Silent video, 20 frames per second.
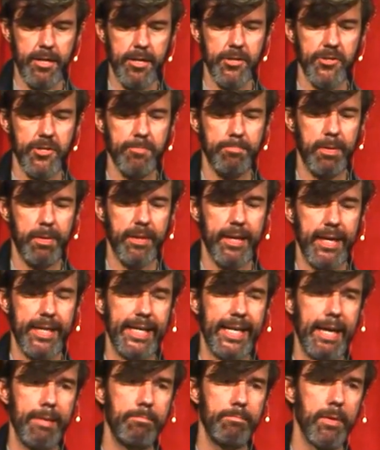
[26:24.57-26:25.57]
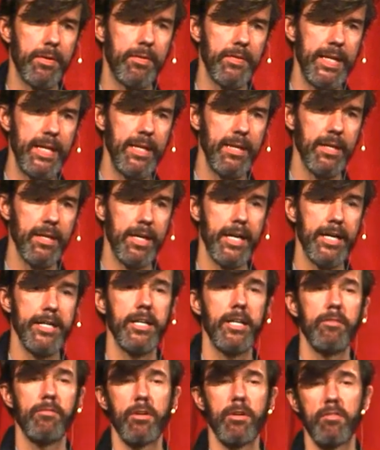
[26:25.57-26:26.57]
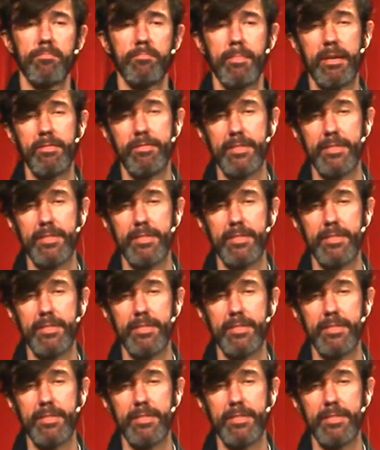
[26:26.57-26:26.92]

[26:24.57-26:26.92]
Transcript: Sympathetic empathy, another one of my